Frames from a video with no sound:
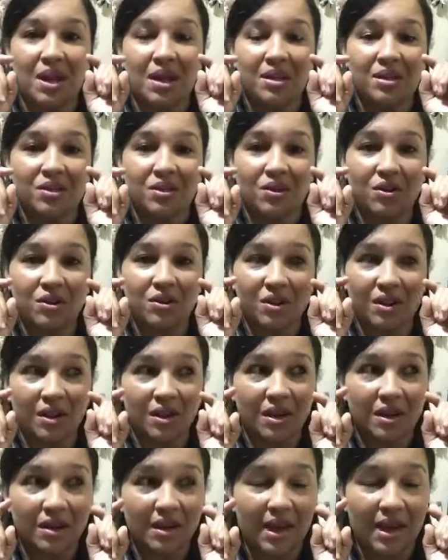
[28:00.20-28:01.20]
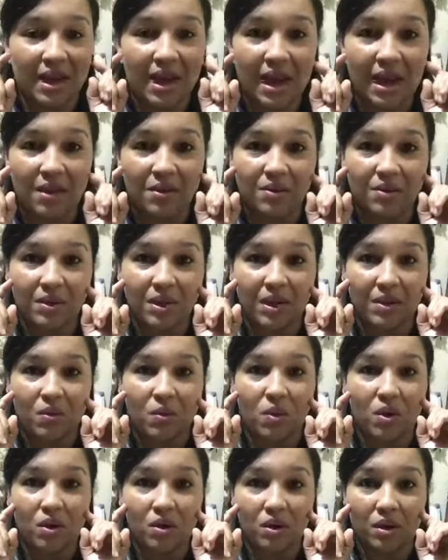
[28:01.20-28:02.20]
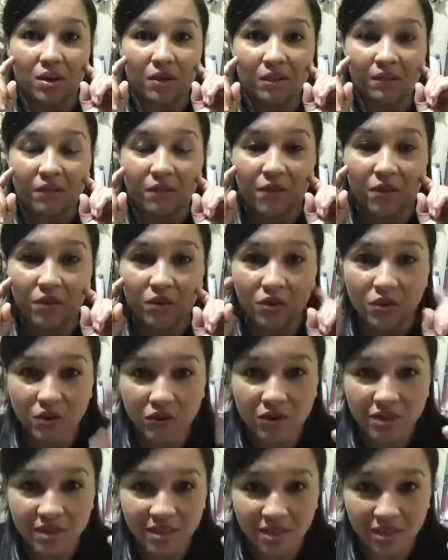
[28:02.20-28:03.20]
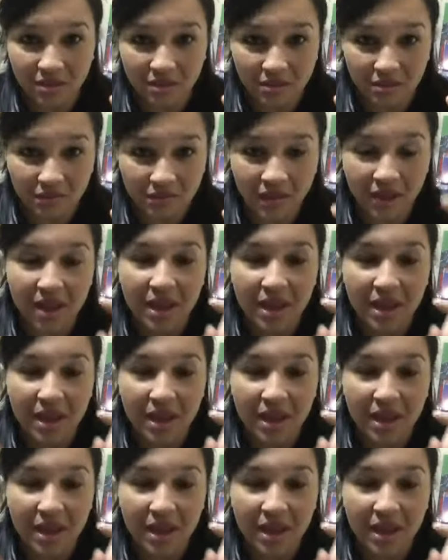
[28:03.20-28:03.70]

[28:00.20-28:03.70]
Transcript: talk, like how it works for yourself,